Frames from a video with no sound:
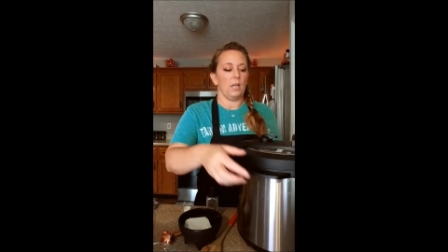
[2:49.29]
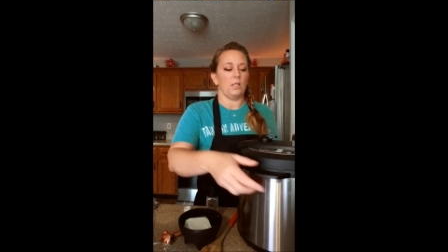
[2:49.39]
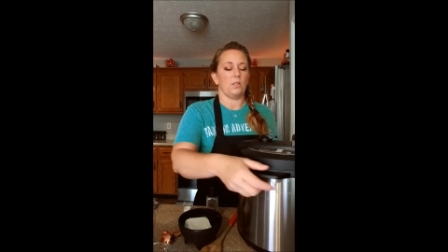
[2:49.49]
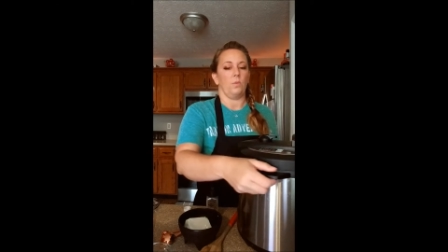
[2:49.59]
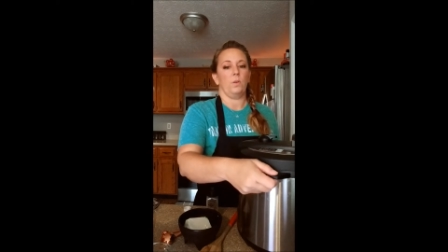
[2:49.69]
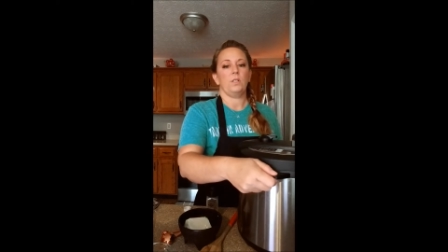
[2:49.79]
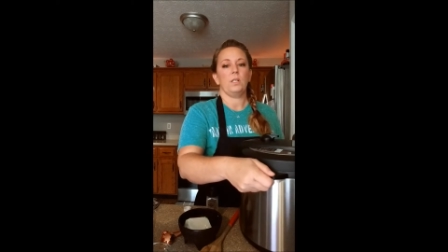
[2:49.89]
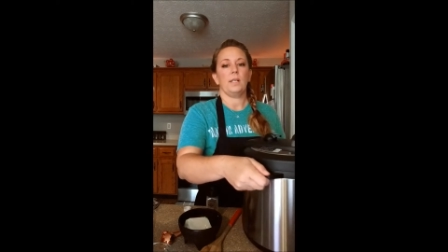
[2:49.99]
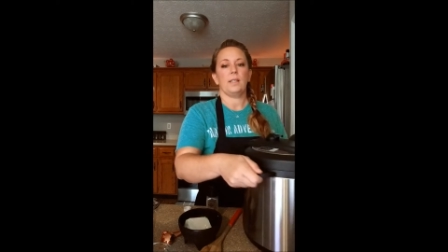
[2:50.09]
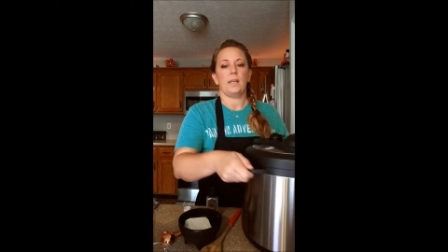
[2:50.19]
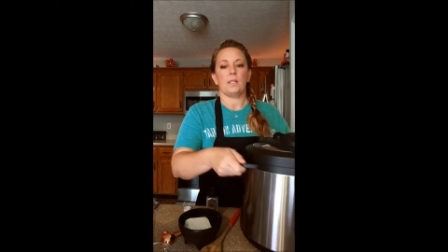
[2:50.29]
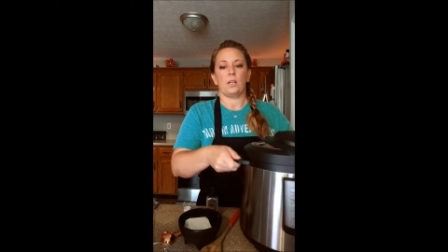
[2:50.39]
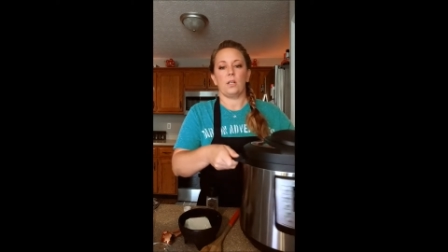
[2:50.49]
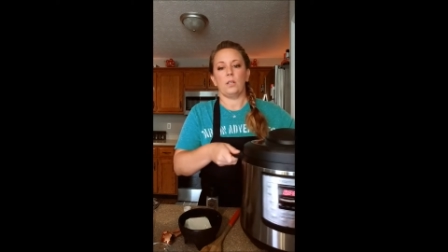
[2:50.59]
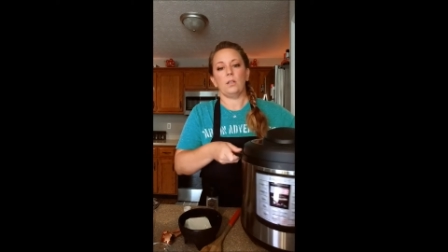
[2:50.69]
So once you get that
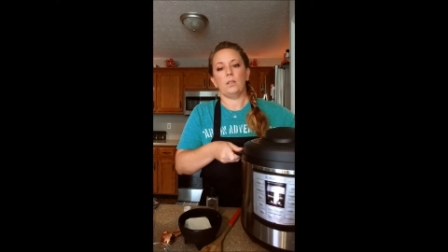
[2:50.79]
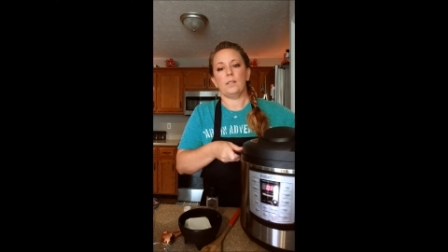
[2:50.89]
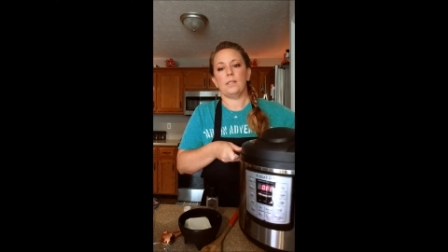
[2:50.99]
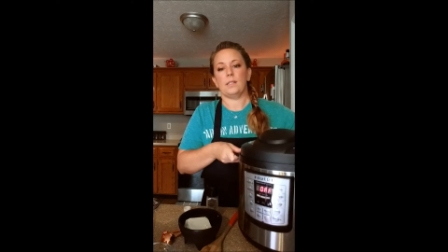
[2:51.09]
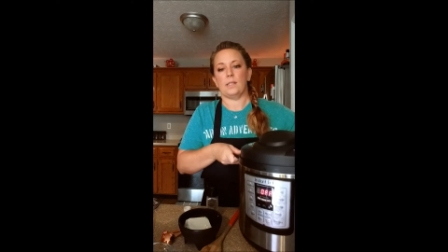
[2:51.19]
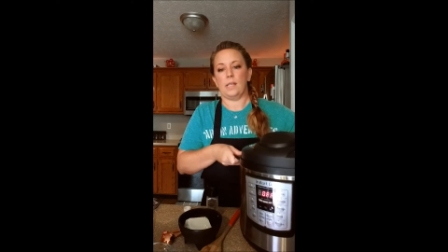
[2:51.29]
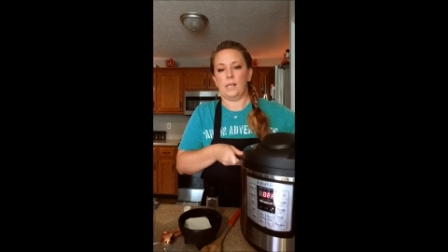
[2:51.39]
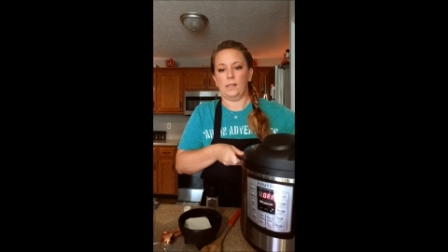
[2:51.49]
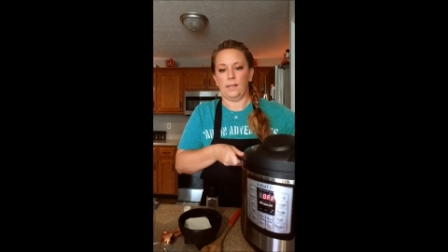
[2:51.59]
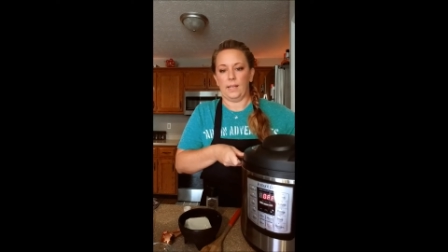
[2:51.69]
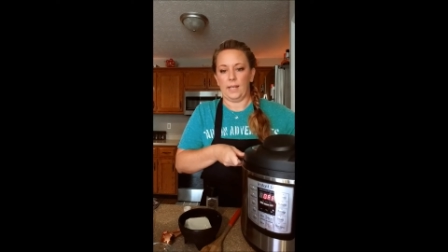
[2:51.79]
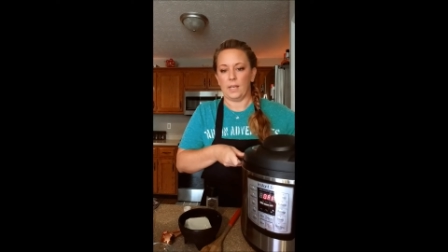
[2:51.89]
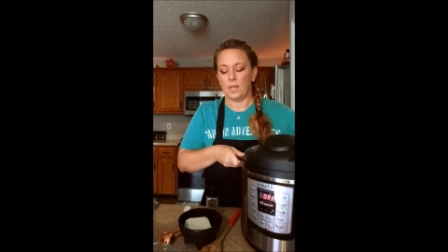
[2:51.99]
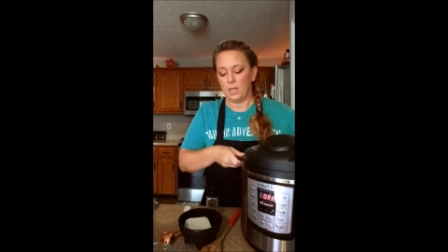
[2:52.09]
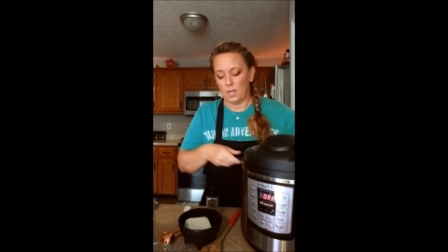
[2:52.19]
turned on to sealing,
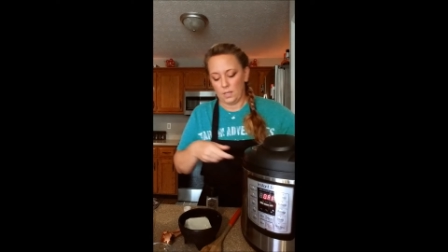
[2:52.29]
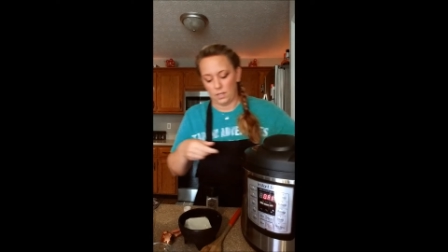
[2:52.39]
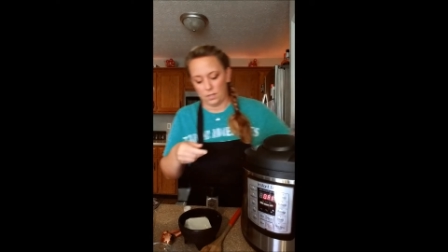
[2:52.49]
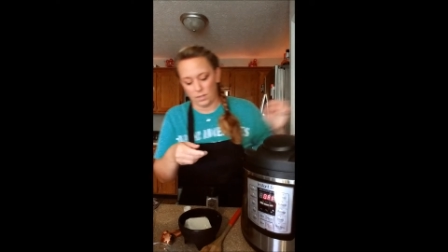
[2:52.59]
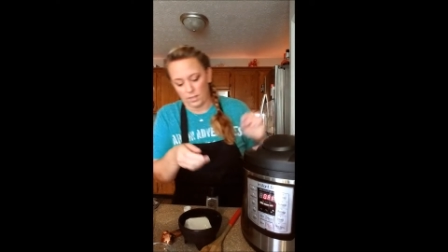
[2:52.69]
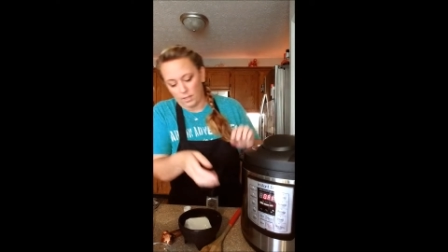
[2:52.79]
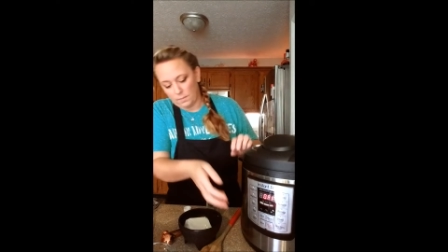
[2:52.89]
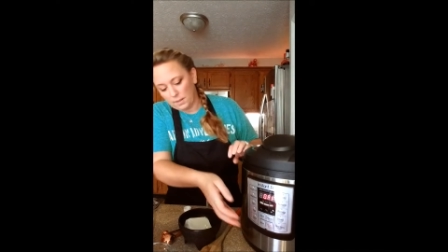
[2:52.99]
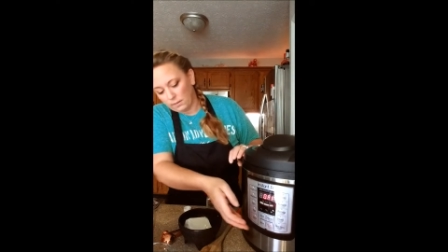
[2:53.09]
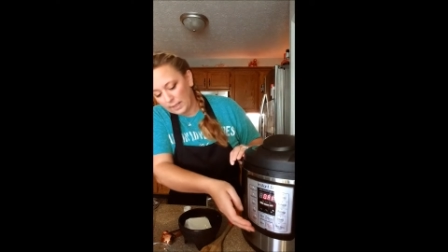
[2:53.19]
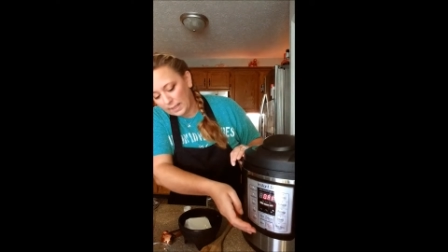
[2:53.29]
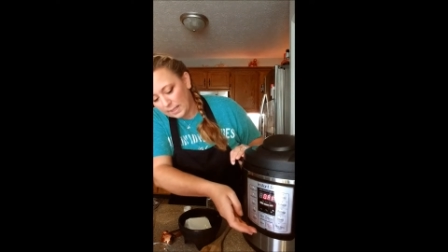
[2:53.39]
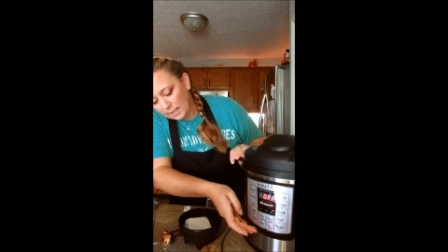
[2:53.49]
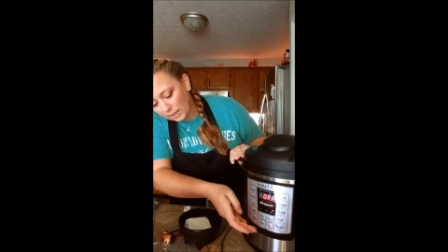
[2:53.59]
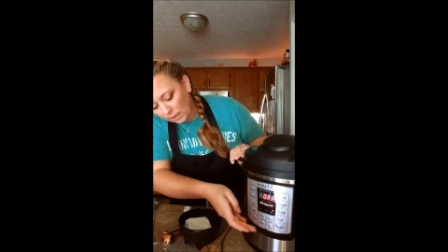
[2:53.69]
then you're going to come down
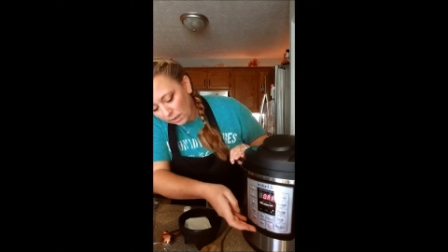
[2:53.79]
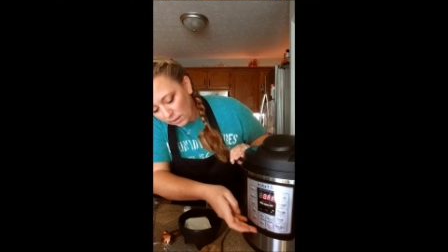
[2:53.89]
here